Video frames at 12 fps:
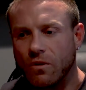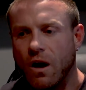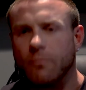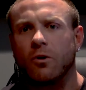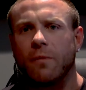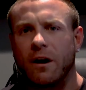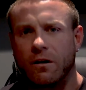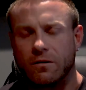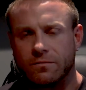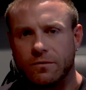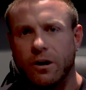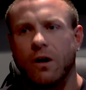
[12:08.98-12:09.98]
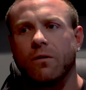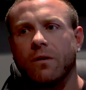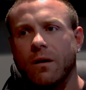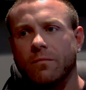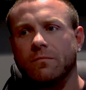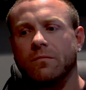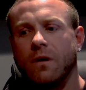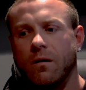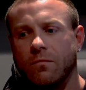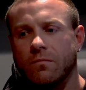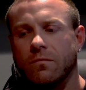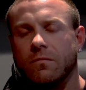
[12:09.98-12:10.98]
doing better. You
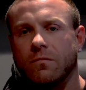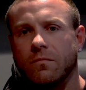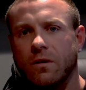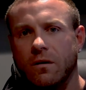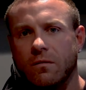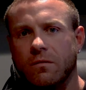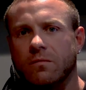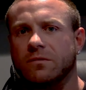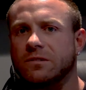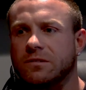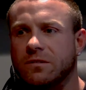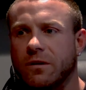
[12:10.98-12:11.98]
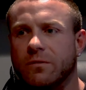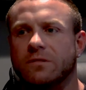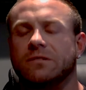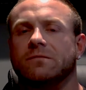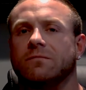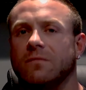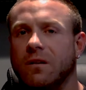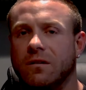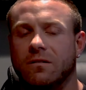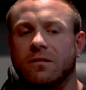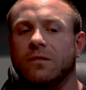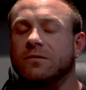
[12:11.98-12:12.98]
know, there was
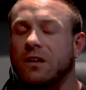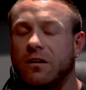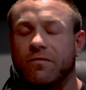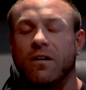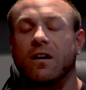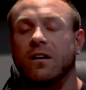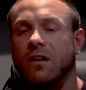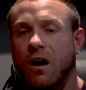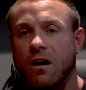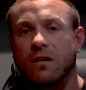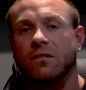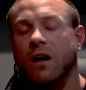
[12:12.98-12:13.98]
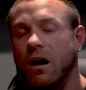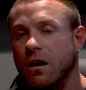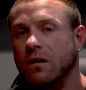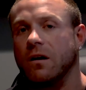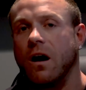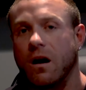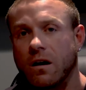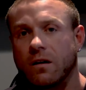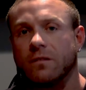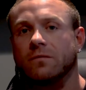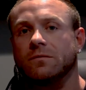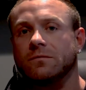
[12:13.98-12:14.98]
a lot of fucking dark,
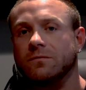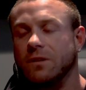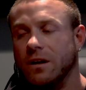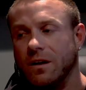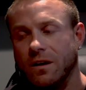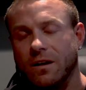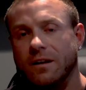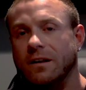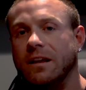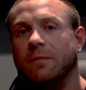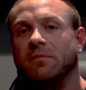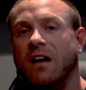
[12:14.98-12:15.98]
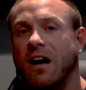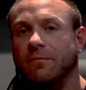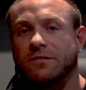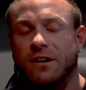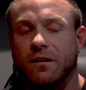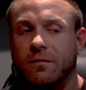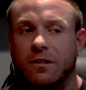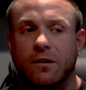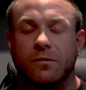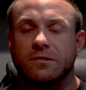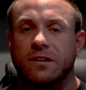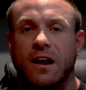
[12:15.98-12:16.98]
deep times there. I mean, there
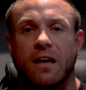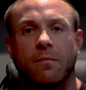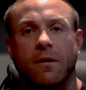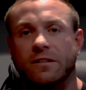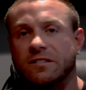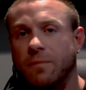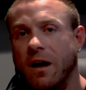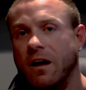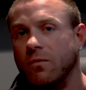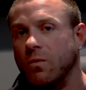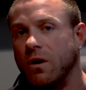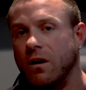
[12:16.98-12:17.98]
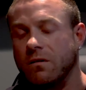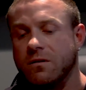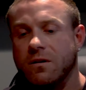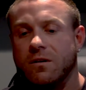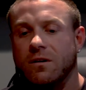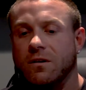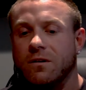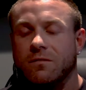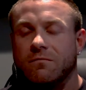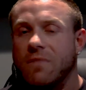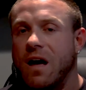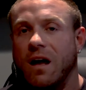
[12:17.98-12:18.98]
was an 8 month span where
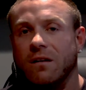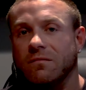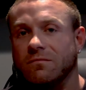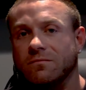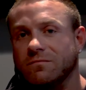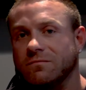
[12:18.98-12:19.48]
I had